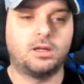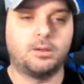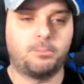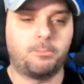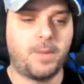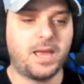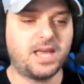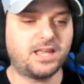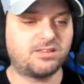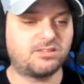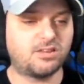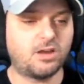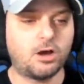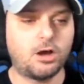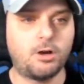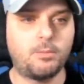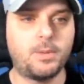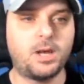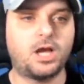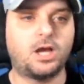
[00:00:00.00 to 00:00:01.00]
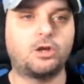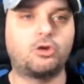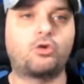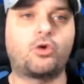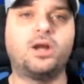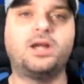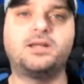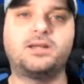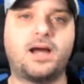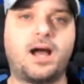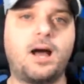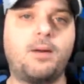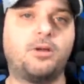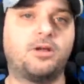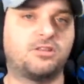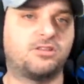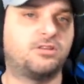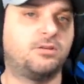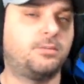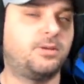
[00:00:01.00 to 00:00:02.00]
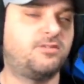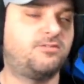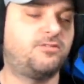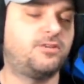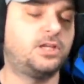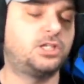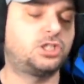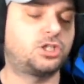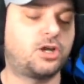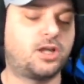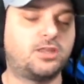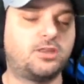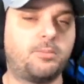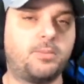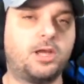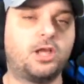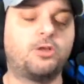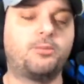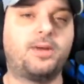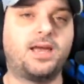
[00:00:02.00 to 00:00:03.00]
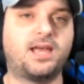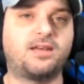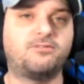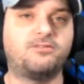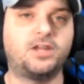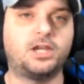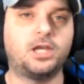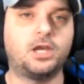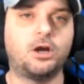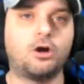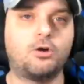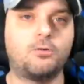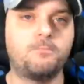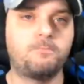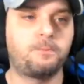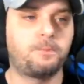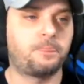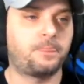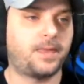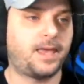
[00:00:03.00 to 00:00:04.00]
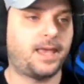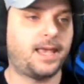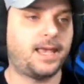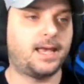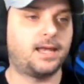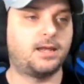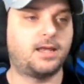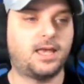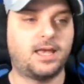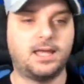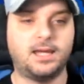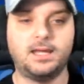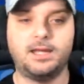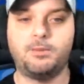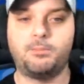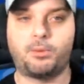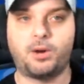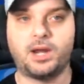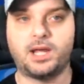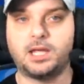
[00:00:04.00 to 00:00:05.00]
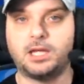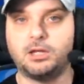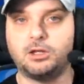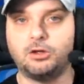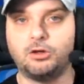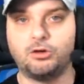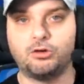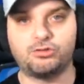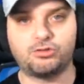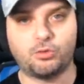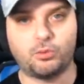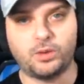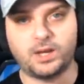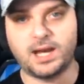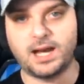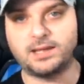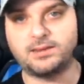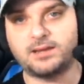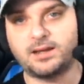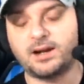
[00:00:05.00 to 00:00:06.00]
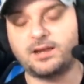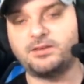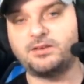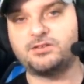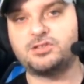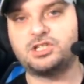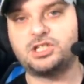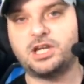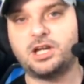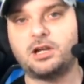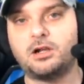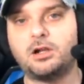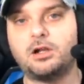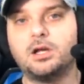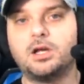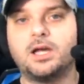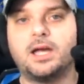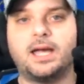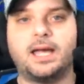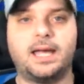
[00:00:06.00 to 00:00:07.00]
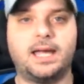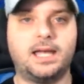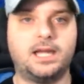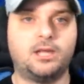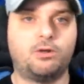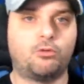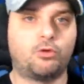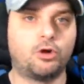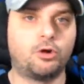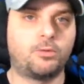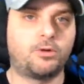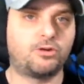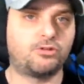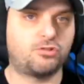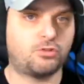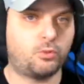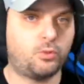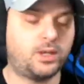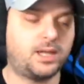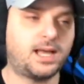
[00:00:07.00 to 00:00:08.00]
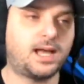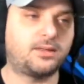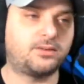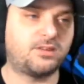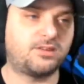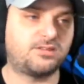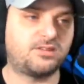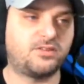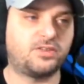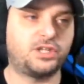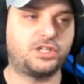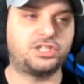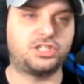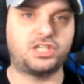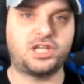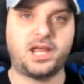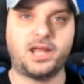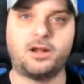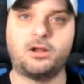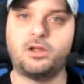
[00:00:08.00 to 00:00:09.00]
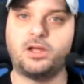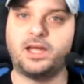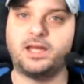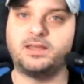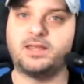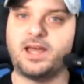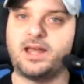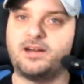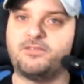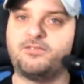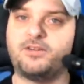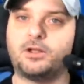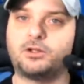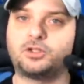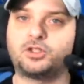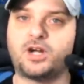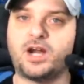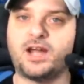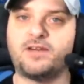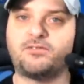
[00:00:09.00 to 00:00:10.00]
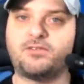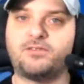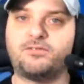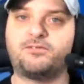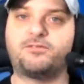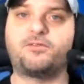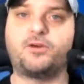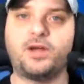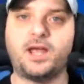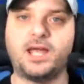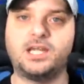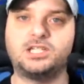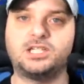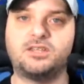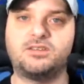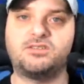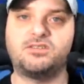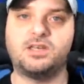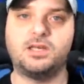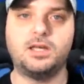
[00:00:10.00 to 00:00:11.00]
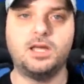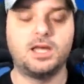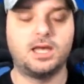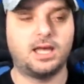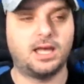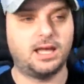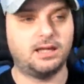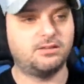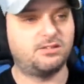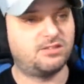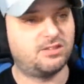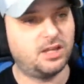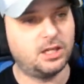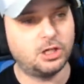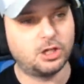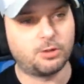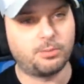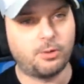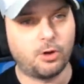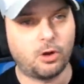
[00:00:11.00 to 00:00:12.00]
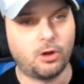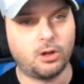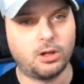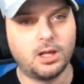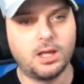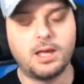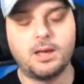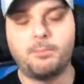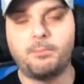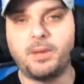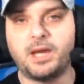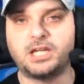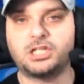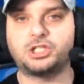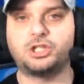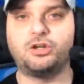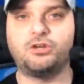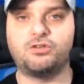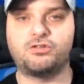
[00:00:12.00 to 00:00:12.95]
make some great comments. He'll be featured on the mailbag video. And any breaking news, we got that on this channel. Any rumors, we got this on this channel in the NFL Draft, Free Agency, and Senior Bowl. Make sure you